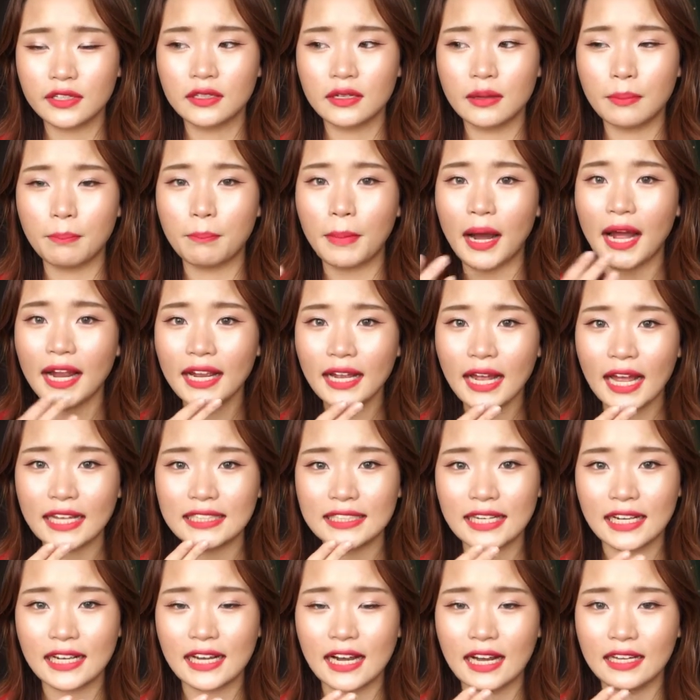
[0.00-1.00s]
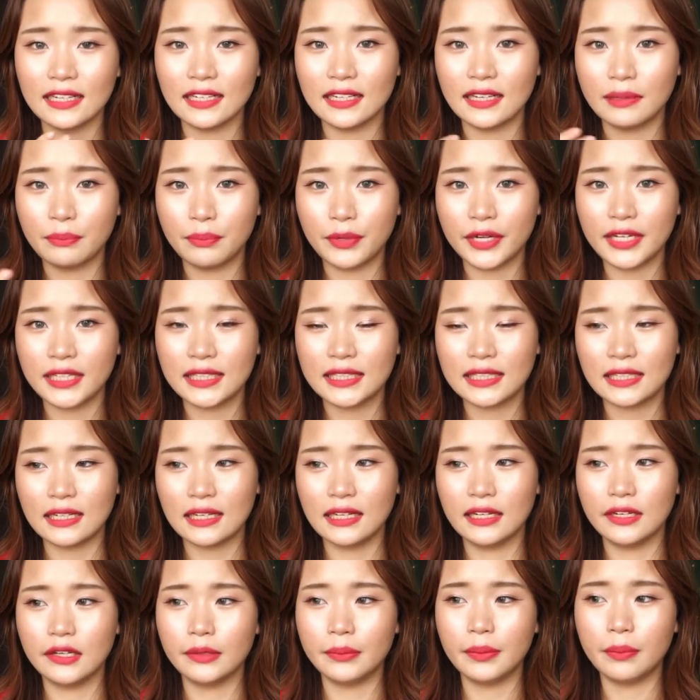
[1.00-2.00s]
My exact color brings a
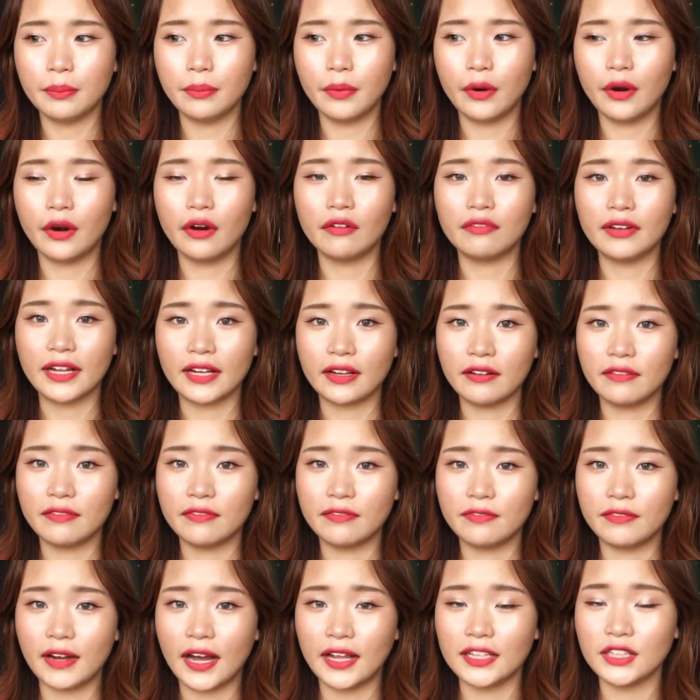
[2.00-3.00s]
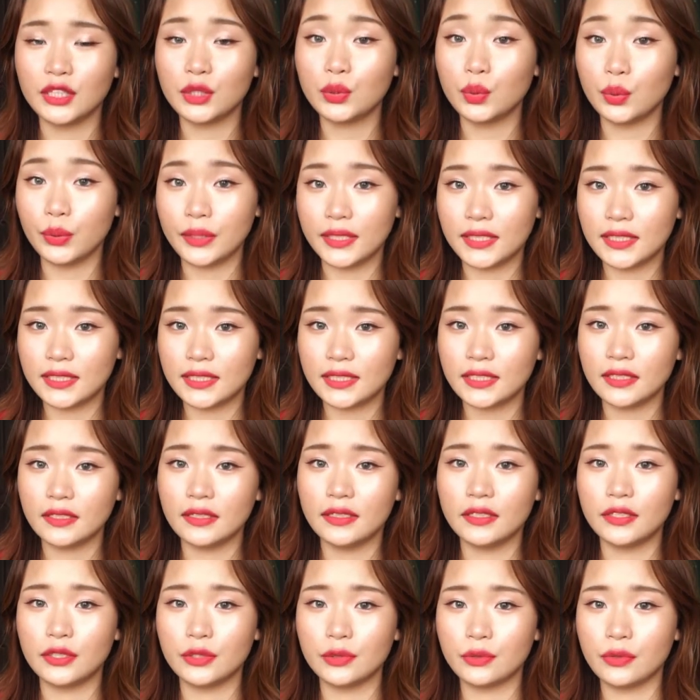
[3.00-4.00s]
little bit more of like a fun twist
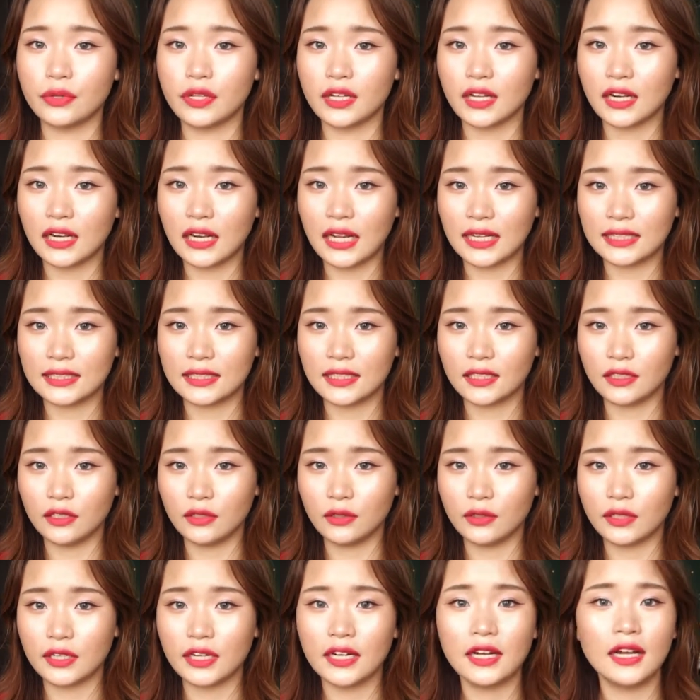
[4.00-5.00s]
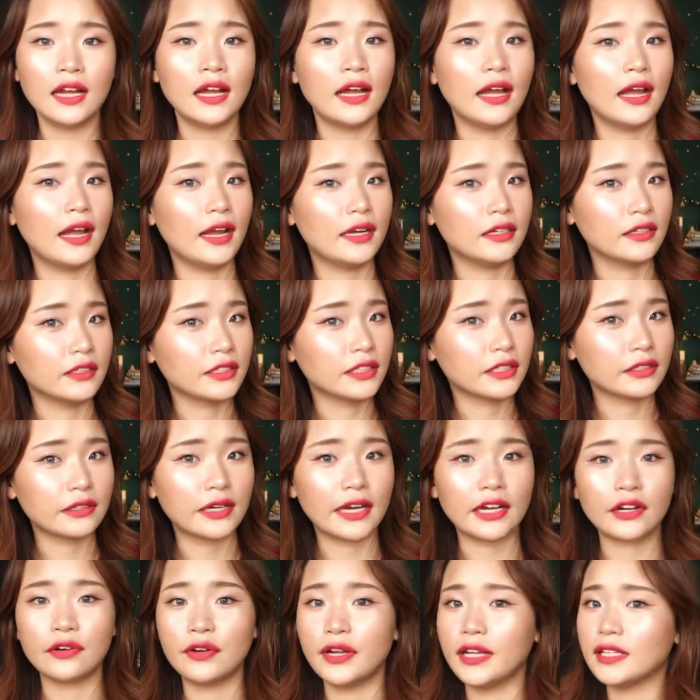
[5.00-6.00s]
to the classic look, and also I
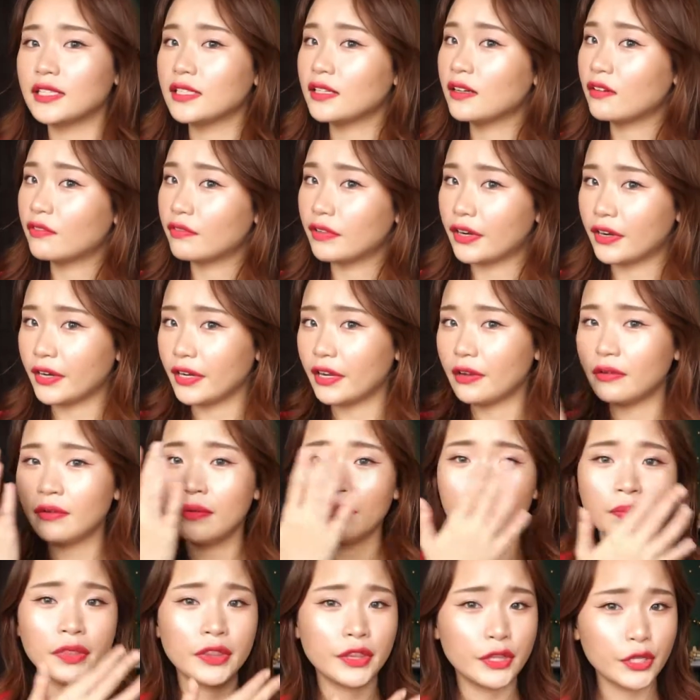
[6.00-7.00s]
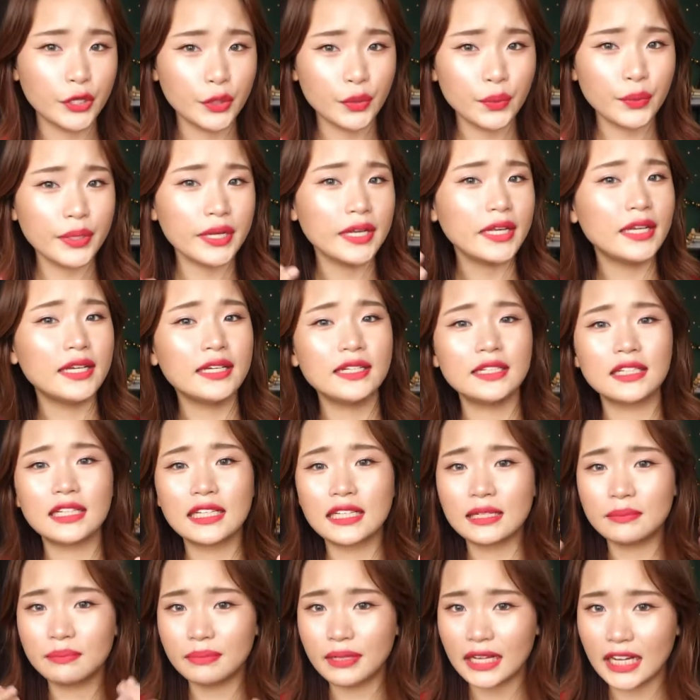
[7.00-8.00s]
created a very dewy
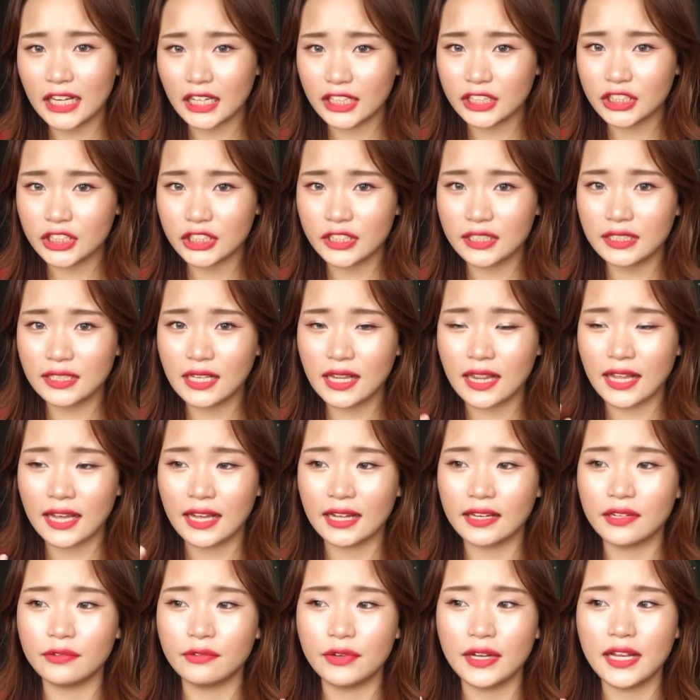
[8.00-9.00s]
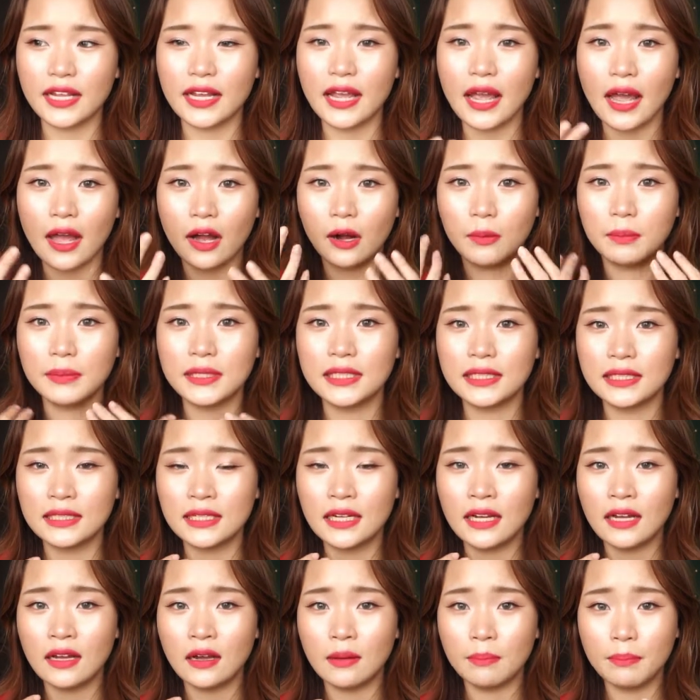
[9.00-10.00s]
complexion that really helps
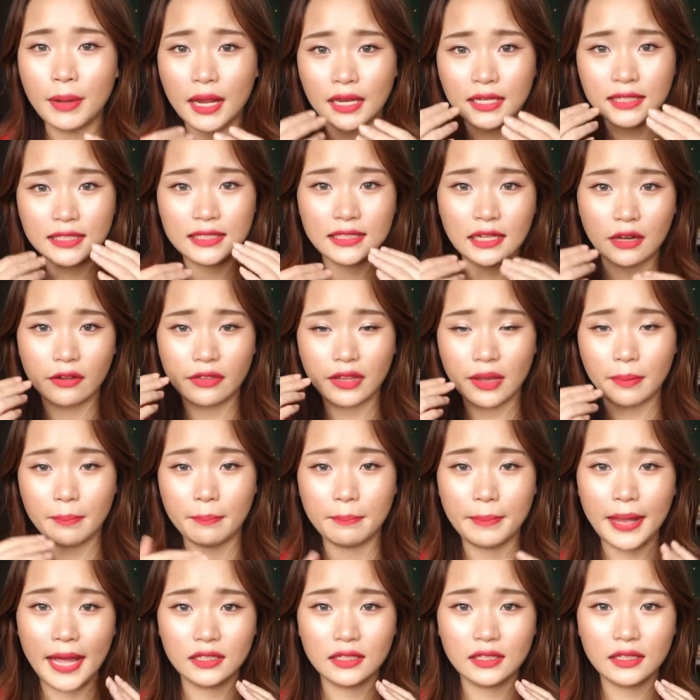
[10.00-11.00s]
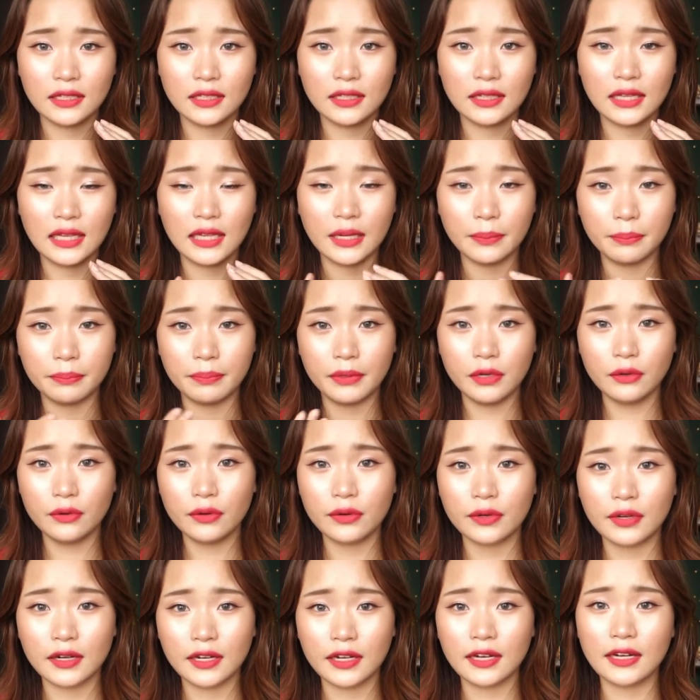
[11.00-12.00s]
balance out that matte lip
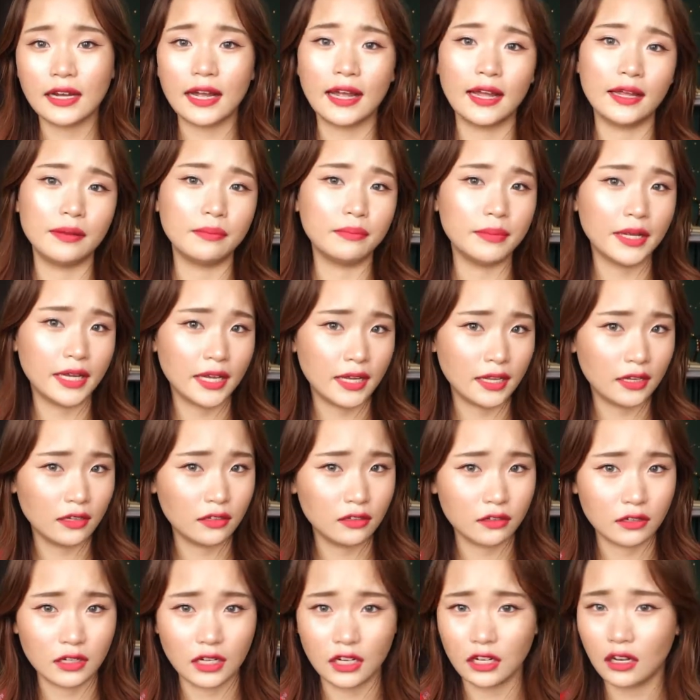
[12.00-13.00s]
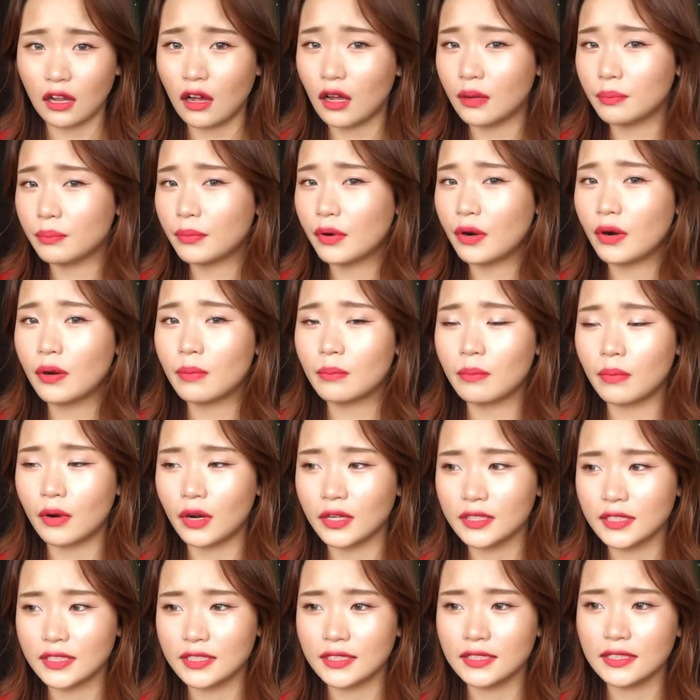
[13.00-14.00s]
look and make it look a lot more
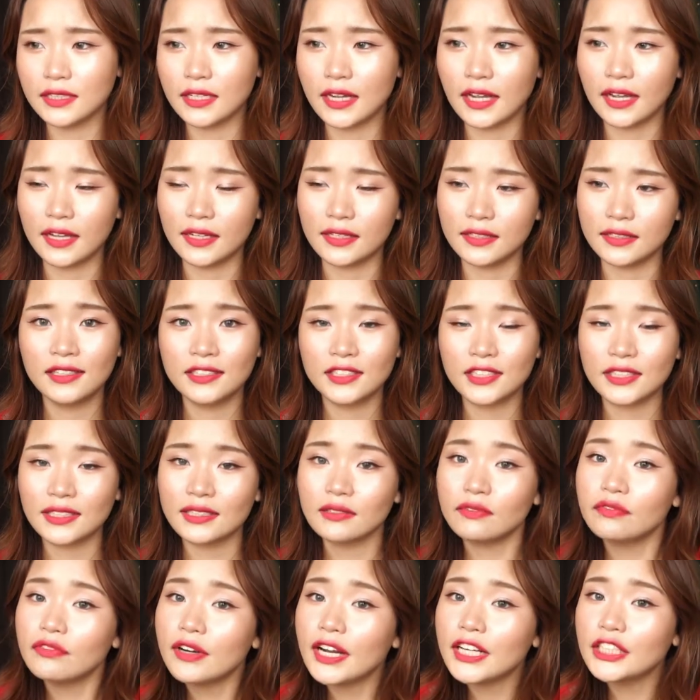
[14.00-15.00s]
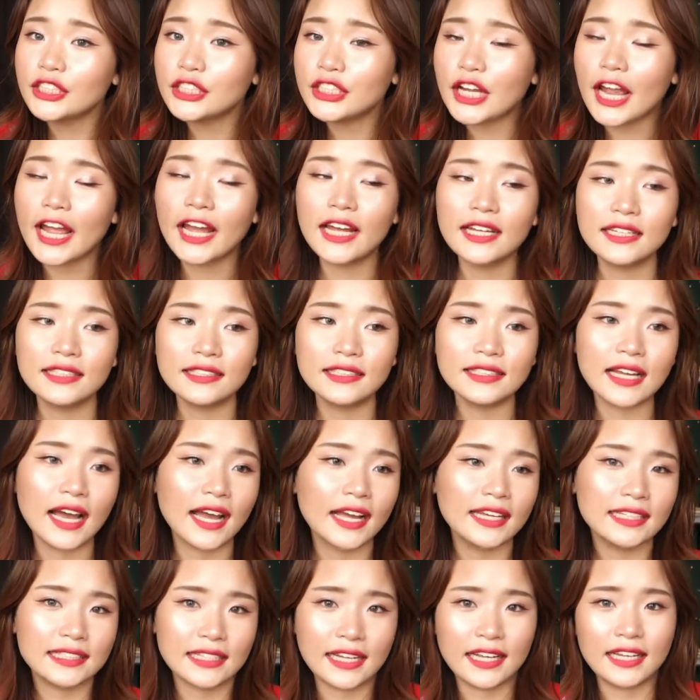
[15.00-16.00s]
modern and just fresh and
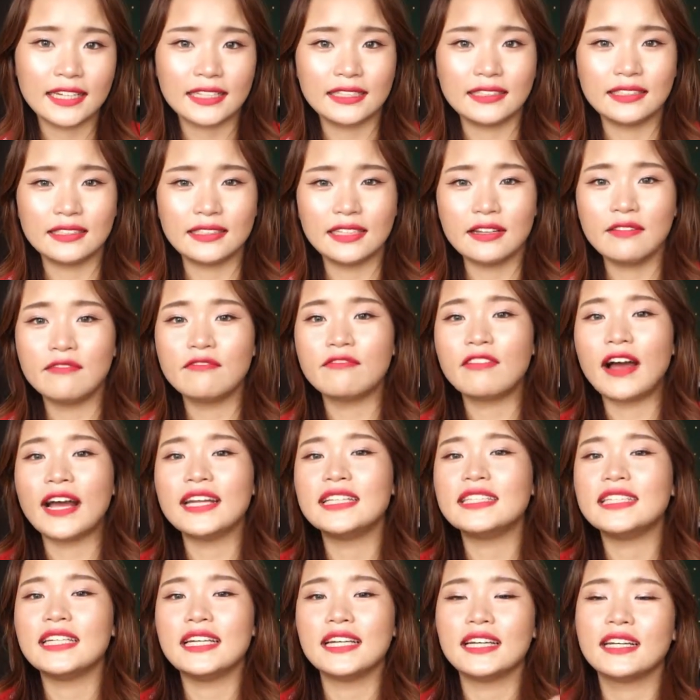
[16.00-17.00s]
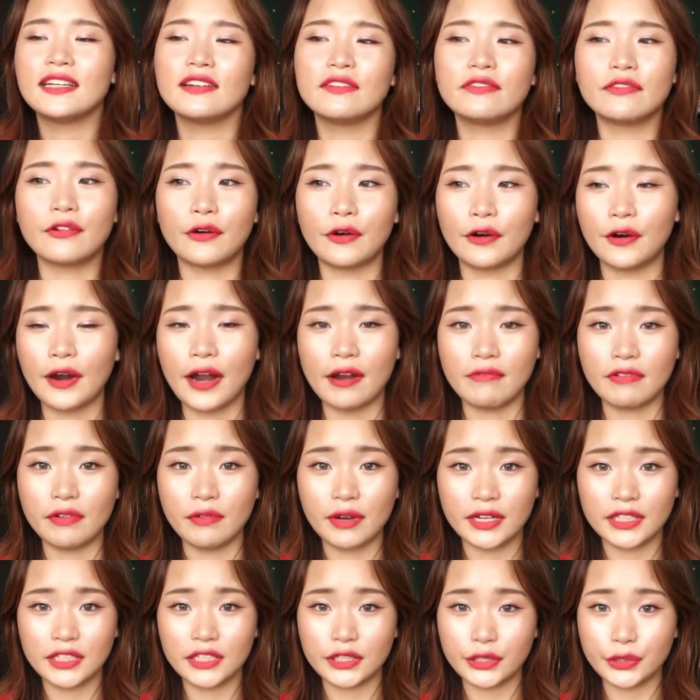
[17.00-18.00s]
nice and inviting for
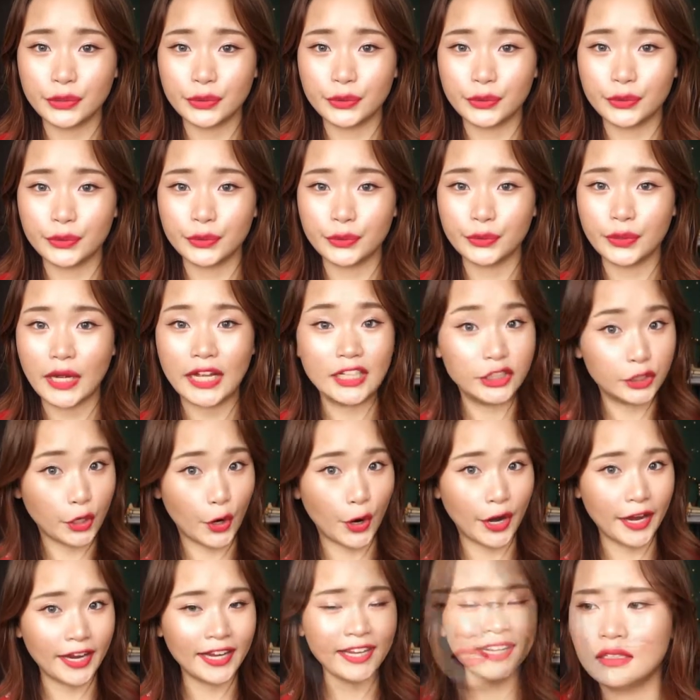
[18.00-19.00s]
everyone to enjoy.